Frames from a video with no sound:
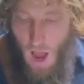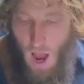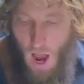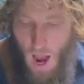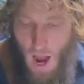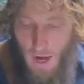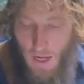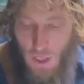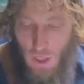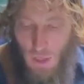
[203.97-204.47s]

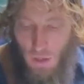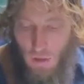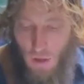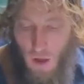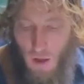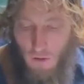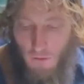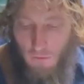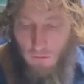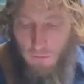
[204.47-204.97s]
I shall
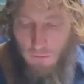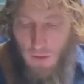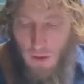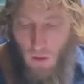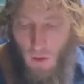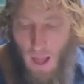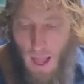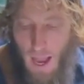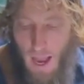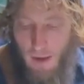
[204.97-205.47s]
not
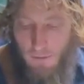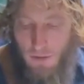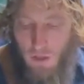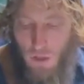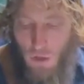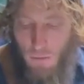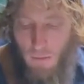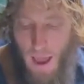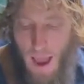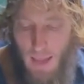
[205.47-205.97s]
feel half
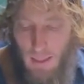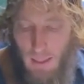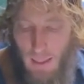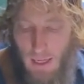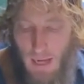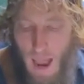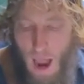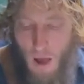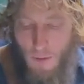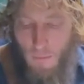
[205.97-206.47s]
so badly
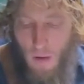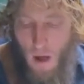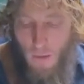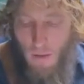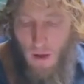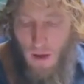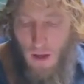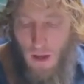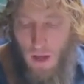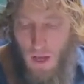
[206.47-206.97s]
now,
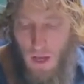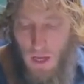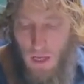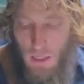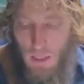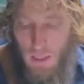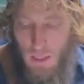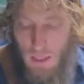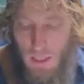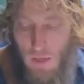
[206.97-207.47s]
Mamma,
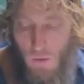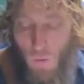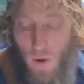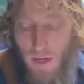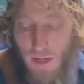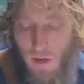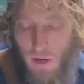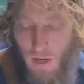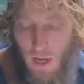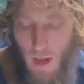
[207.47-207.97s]
to see
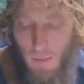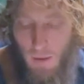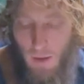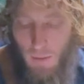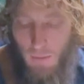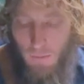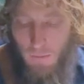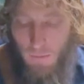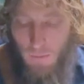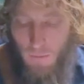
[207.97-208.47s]
winter
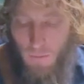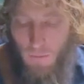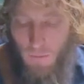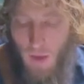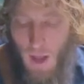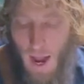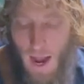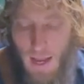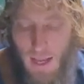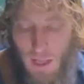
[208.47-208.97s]
coming.
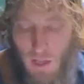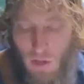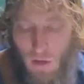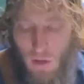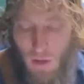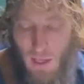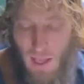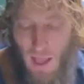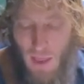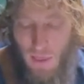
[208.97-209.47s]
I can
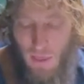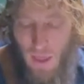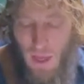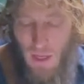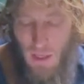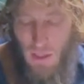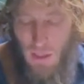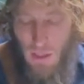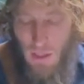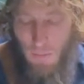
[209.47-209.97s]
look at
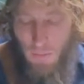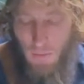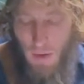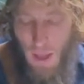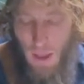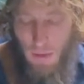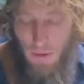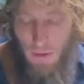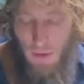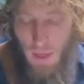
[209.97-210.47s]
this
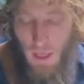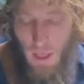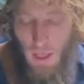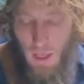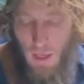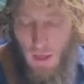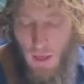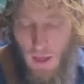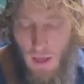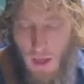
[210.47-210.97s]
and
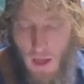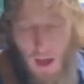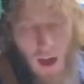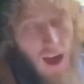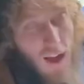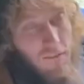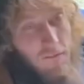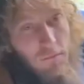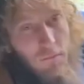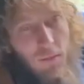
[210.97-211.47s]
think
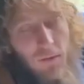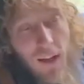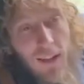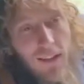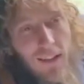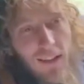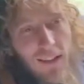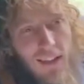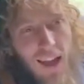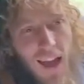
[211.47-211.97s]
of
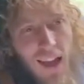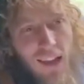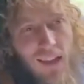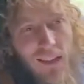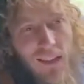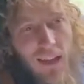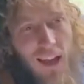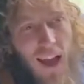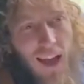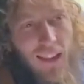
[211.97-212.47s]
pleasant
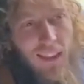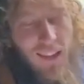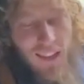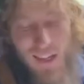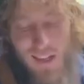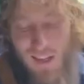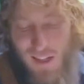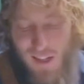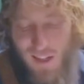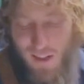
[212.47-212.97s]
days at
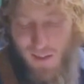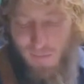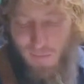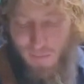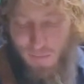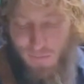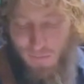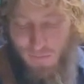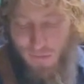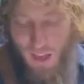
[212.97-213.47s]
least.
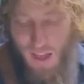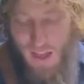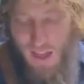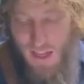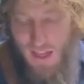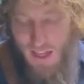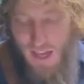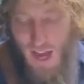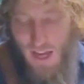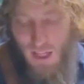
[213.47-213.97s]

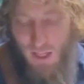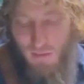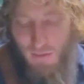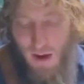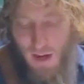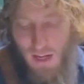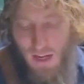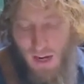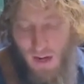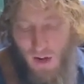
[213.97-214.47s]
Yes,
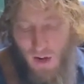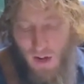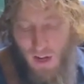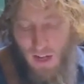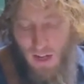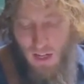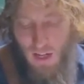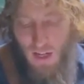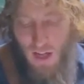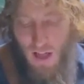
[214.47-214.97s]
my dear,
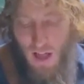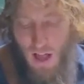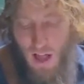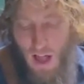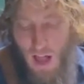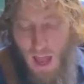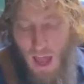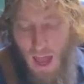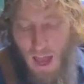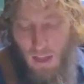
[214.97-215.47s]

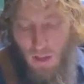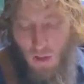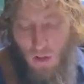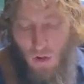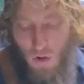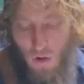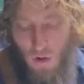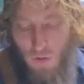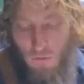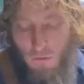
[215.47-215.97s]
and
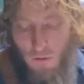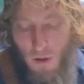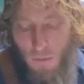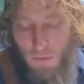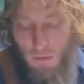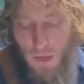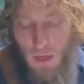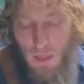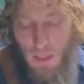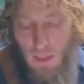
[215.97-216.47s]
learn
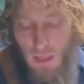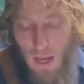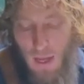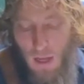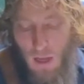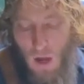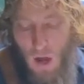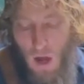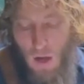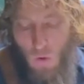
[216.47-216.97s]
from this
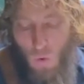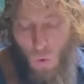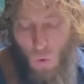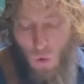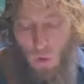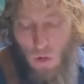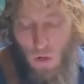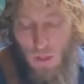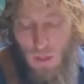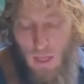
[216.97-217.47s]
that God
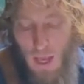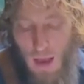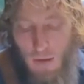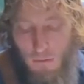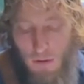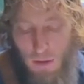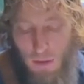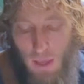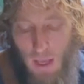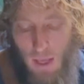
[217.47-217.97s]
orders
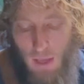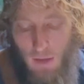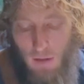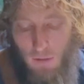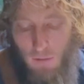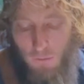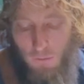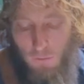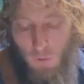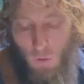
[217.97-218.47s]
everything
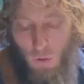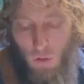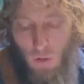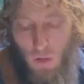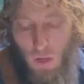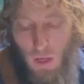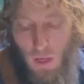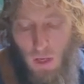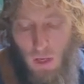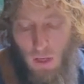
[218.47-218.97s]
for
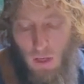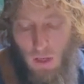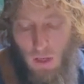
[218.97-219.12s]
good,